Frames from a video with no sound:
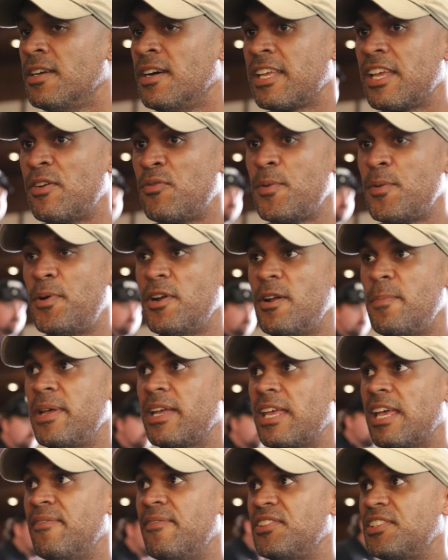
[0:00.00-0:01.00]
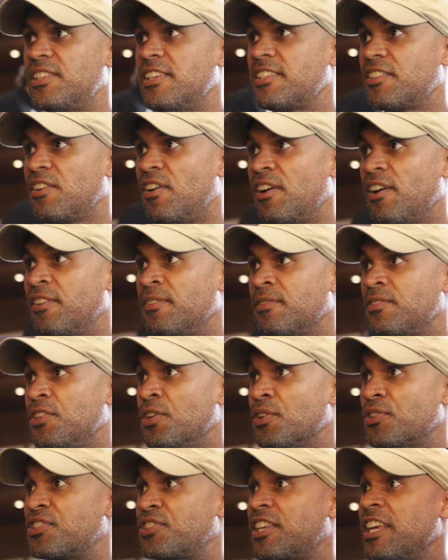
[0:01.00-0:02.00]
Again, we put a big emphasis on,
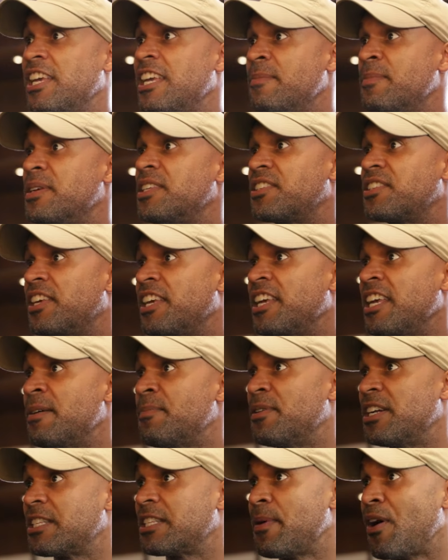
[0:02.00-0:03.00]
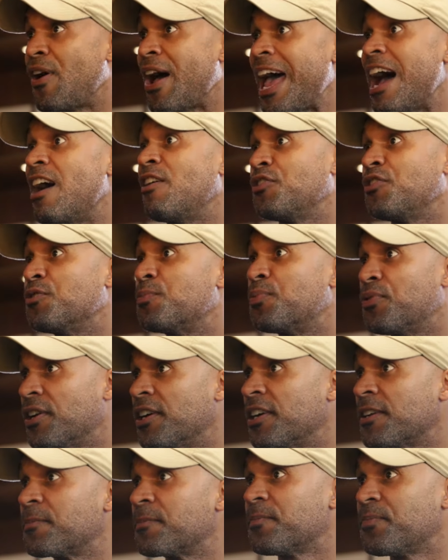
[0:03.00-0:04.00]
scheme is scheme, but it's about how you
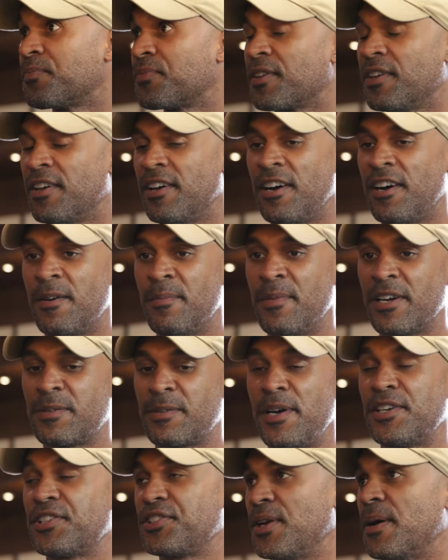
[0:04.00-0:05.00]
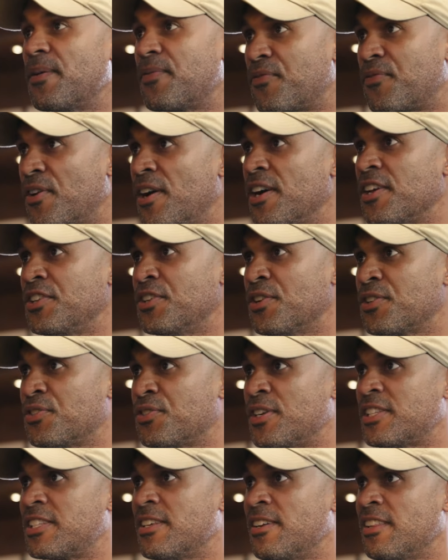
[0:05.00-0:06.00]
play, especially up front,
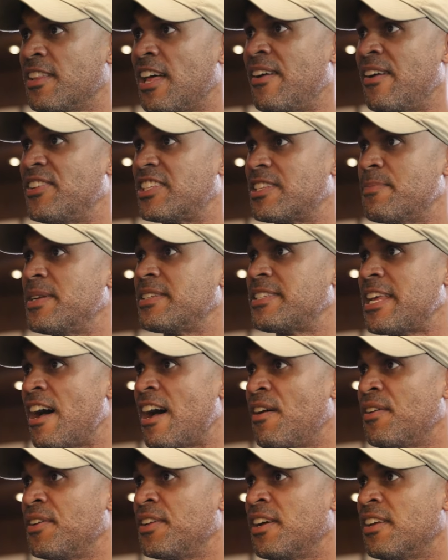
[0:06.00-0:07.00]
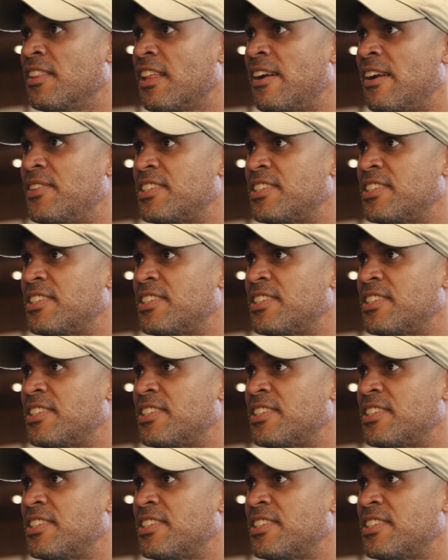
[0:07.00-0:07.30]
so it's a lot of it's a mentality, a lot